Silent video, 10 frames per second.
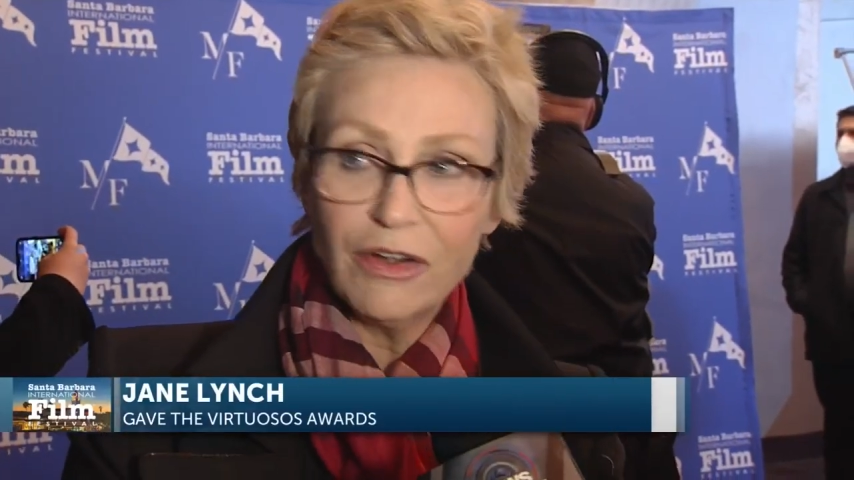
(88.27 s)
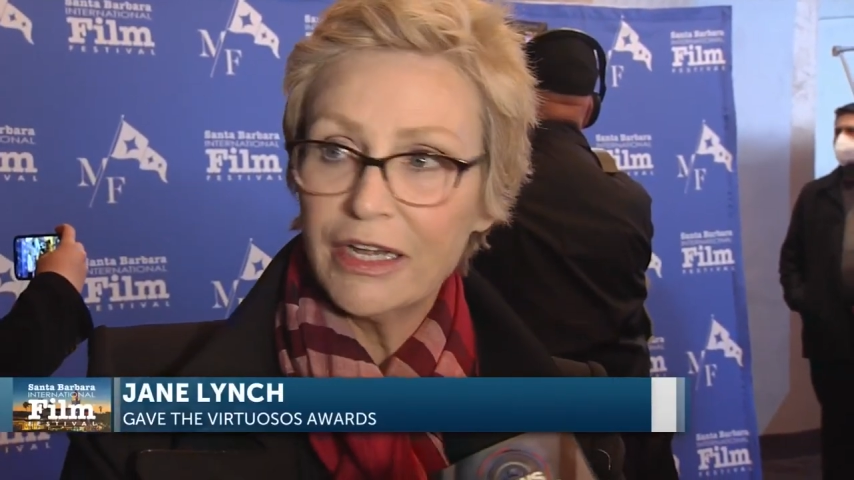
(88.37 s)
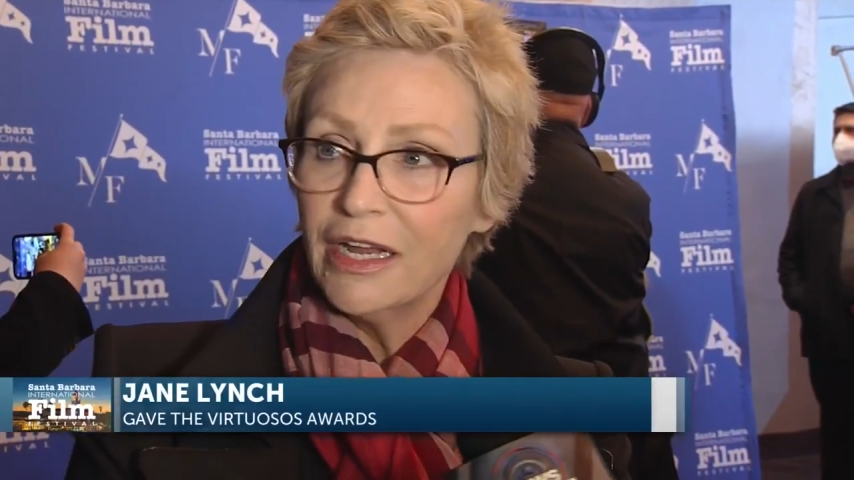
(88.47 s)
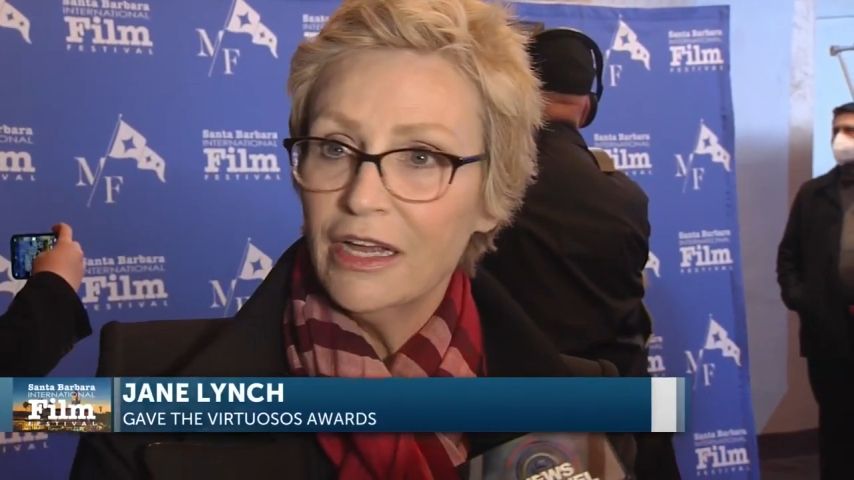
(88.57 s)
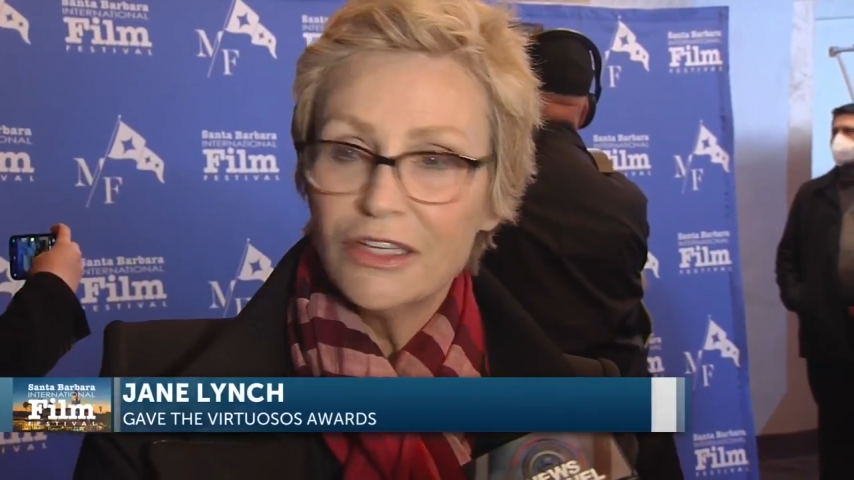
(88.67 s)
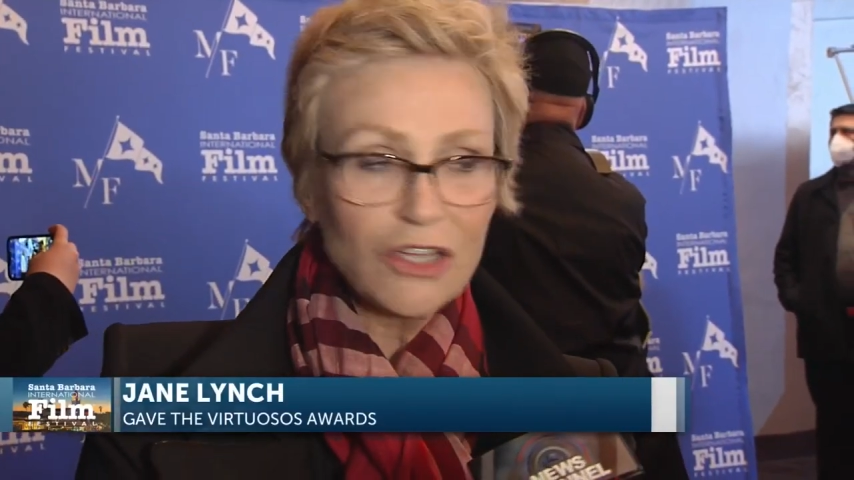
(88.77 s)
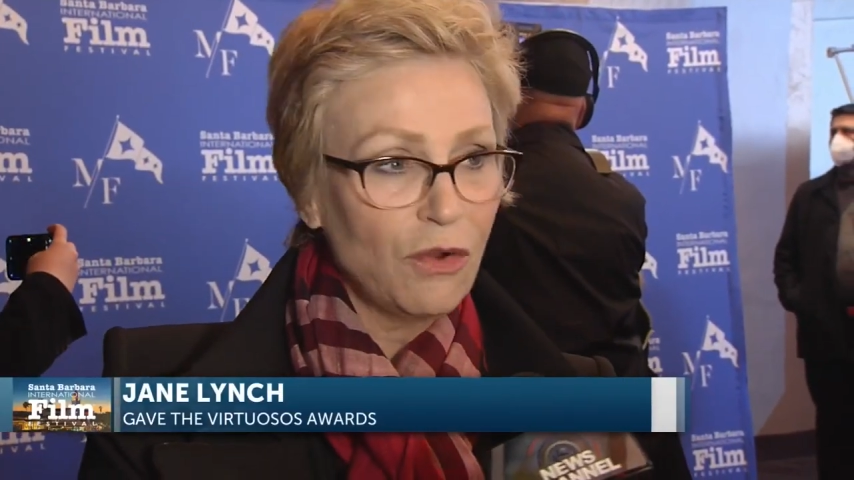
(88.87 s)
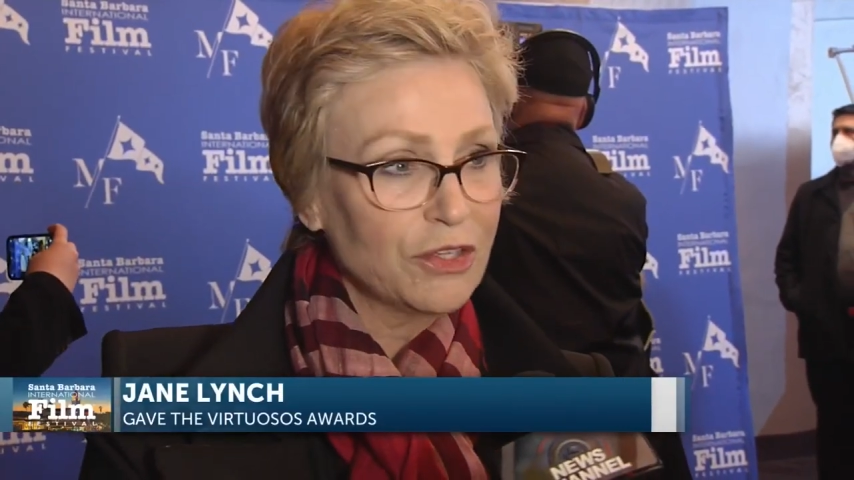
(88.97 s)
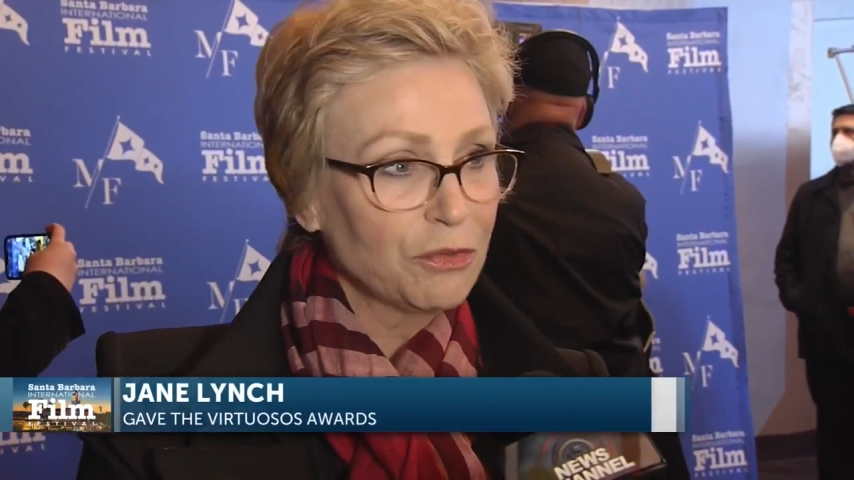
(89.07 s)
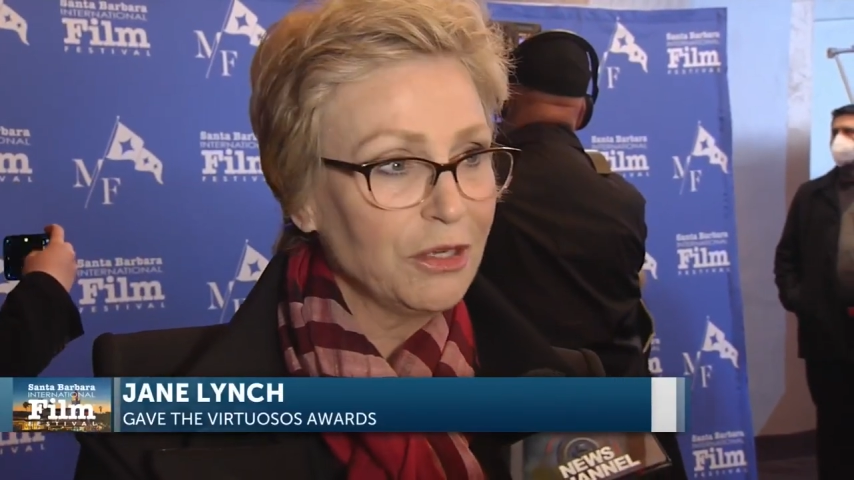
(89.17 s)
and so
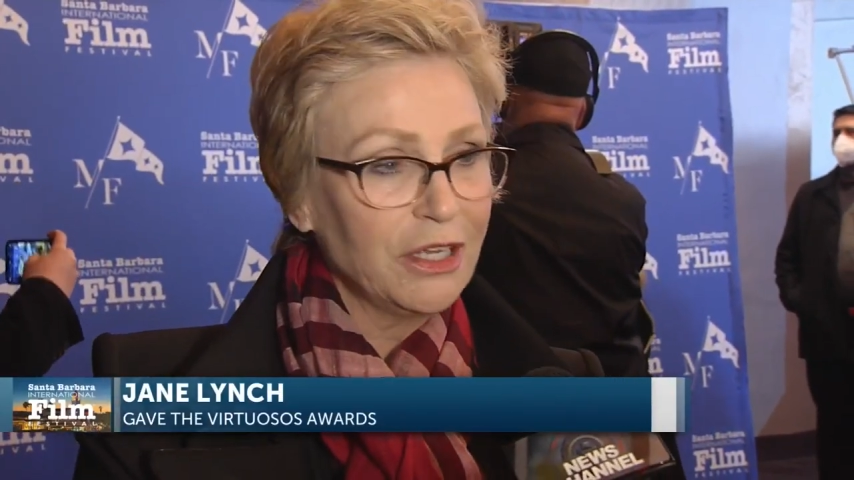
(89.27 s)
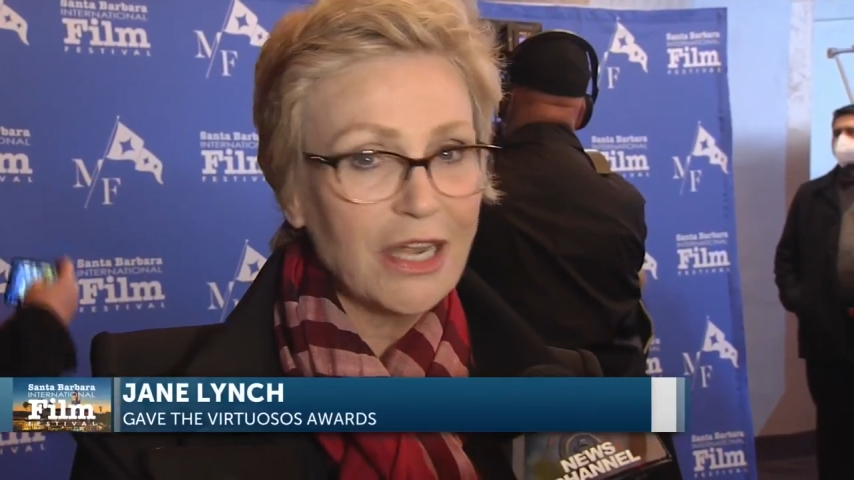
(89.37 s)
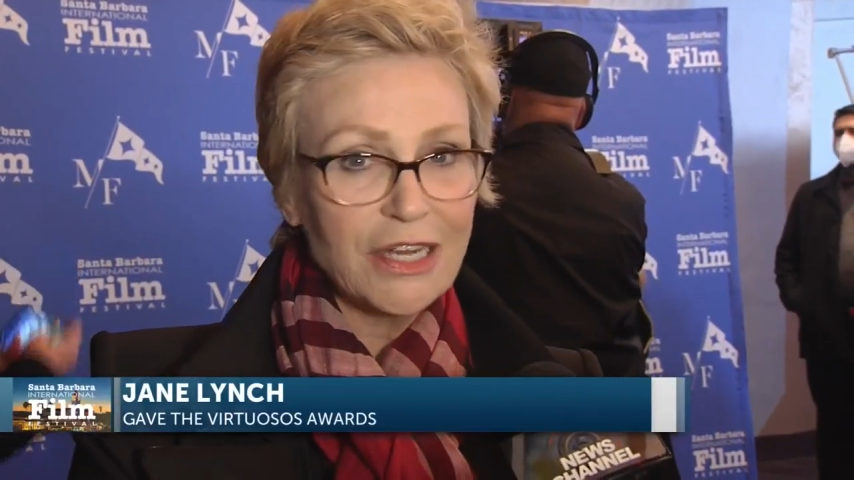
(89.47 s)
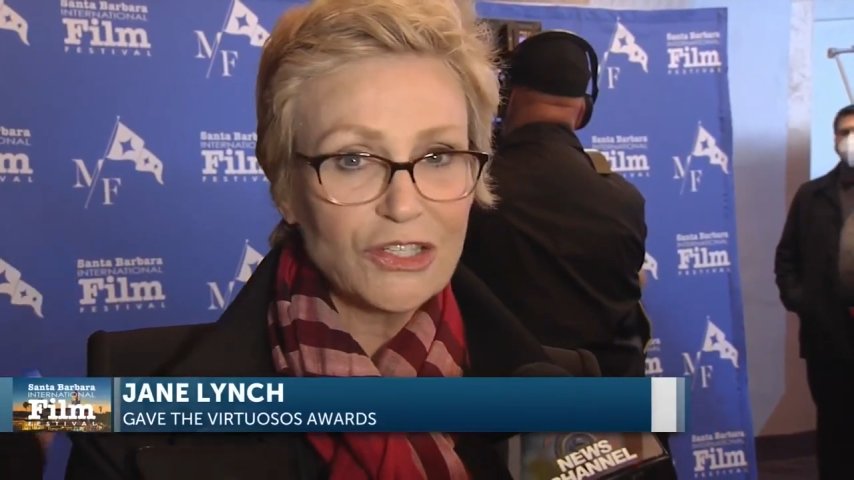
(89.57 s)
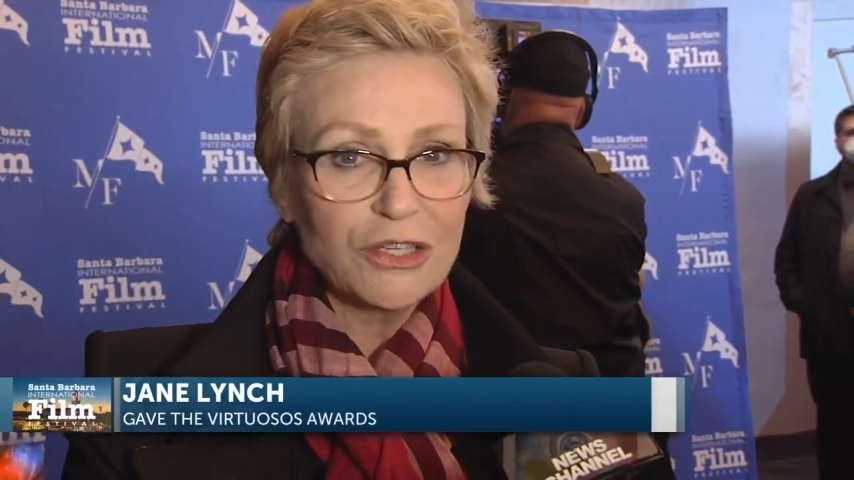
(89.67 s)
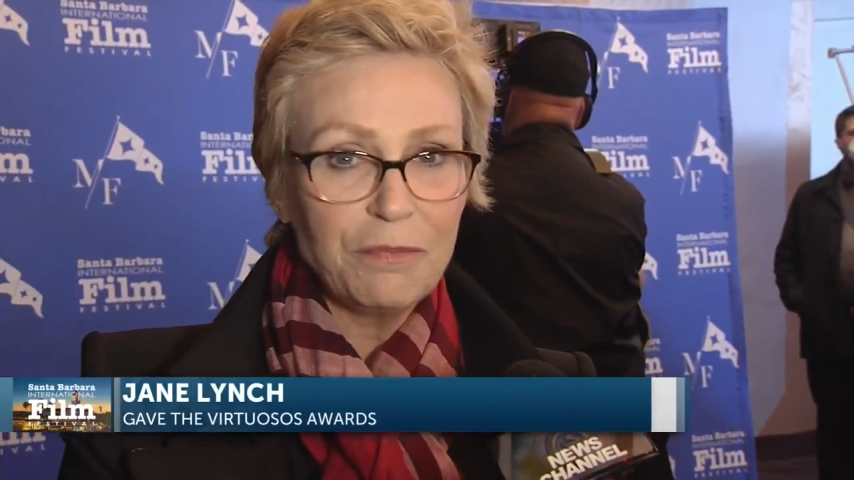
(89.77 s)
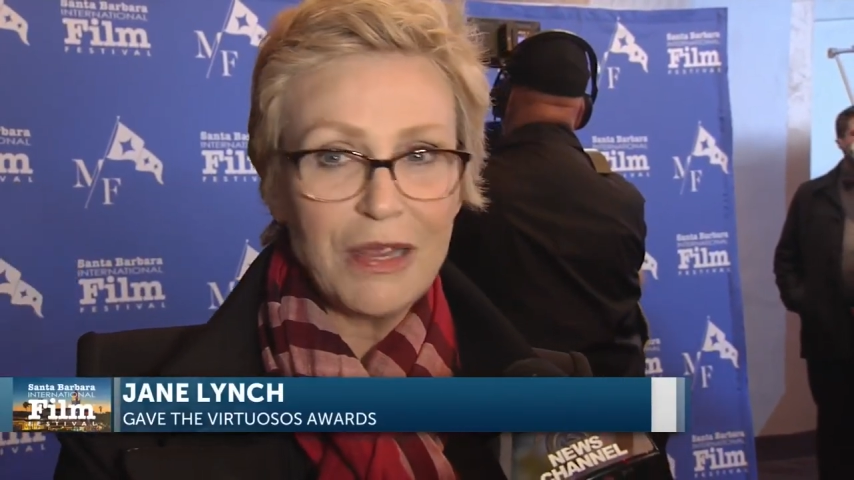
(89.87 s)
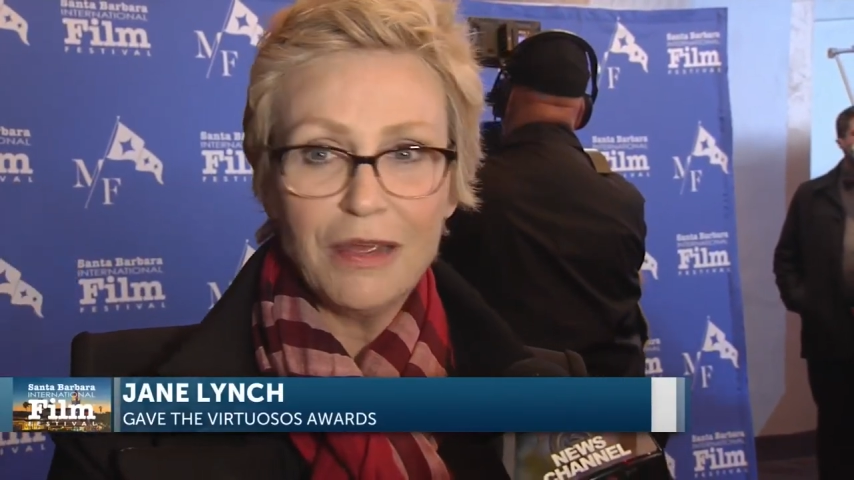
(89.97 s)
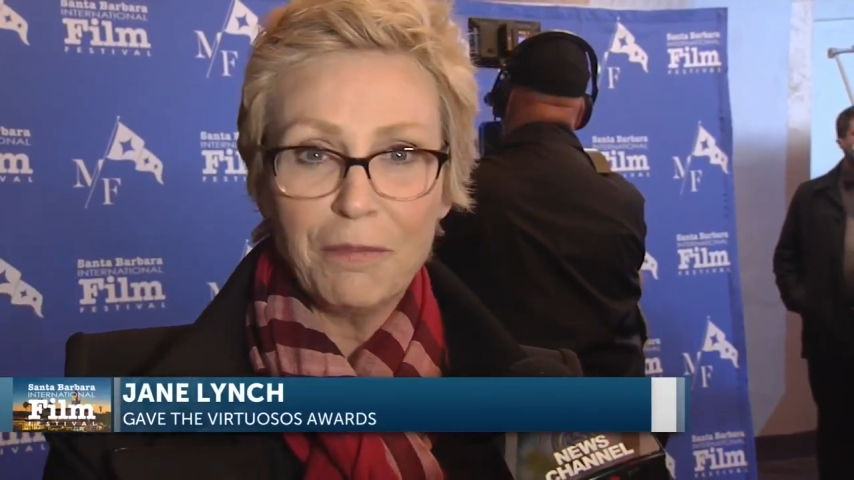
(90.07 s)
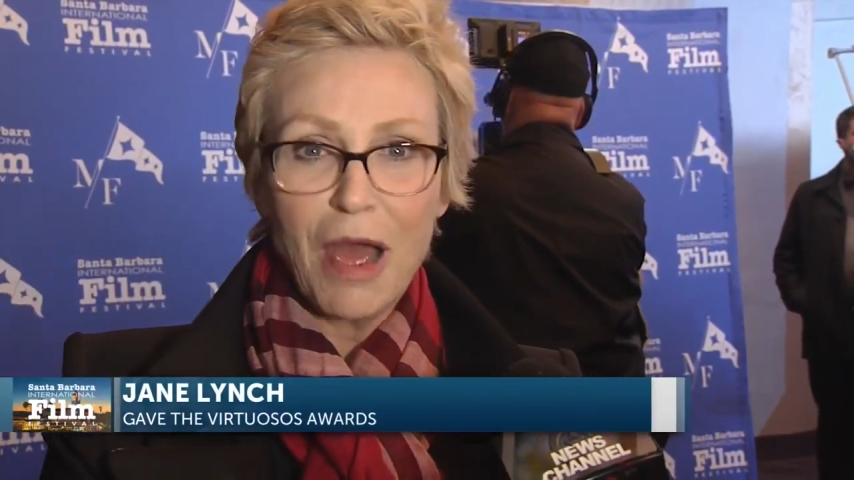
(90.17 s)
it's really nice to be a,